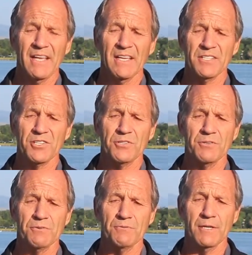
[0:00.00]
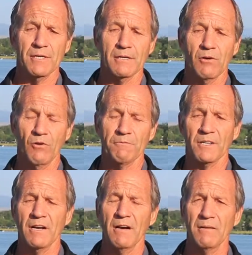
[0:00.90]
is to uh,
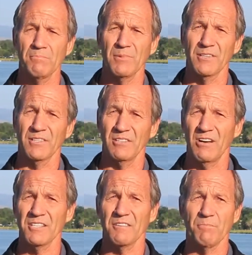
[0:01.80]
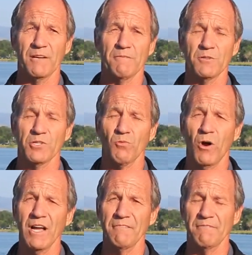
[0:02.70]
overcome the loss of my first
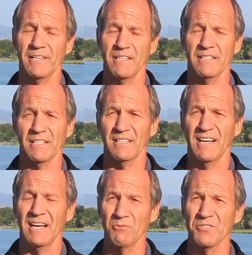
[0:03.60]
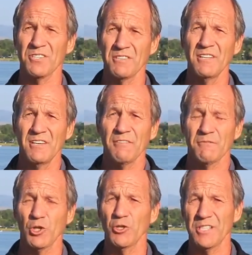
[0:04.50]
wife. And uh, I was,
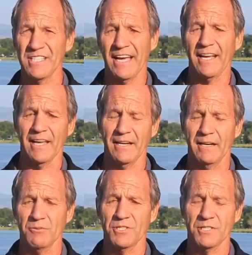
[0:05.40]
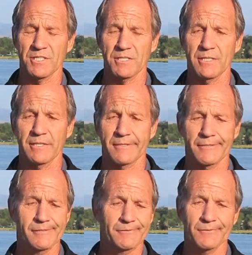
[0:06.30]
for a good decade, I was just
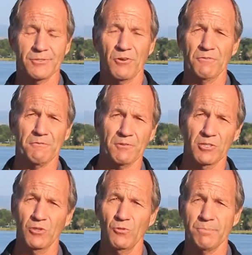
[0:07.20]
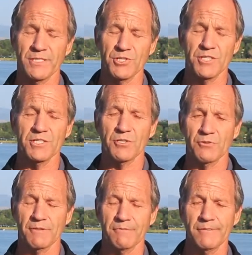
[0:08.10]
uh, thrown for a loop, and she
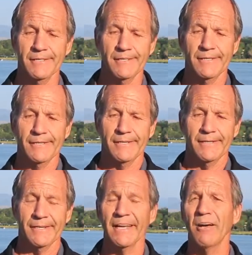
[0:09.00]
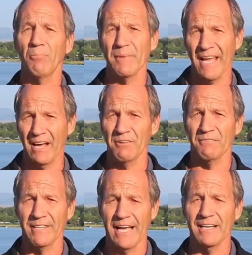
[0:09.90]
sort of uh, helped me out
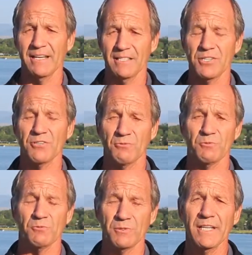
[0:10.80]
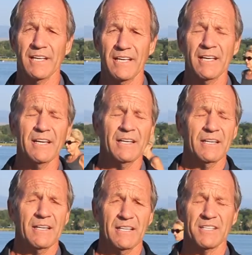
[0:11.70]
of that. And so, really,
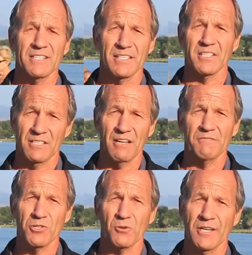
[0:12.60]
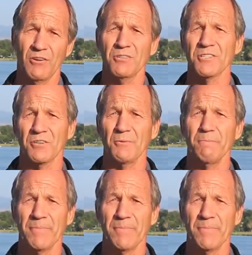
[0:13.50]
it's, it's a love story also.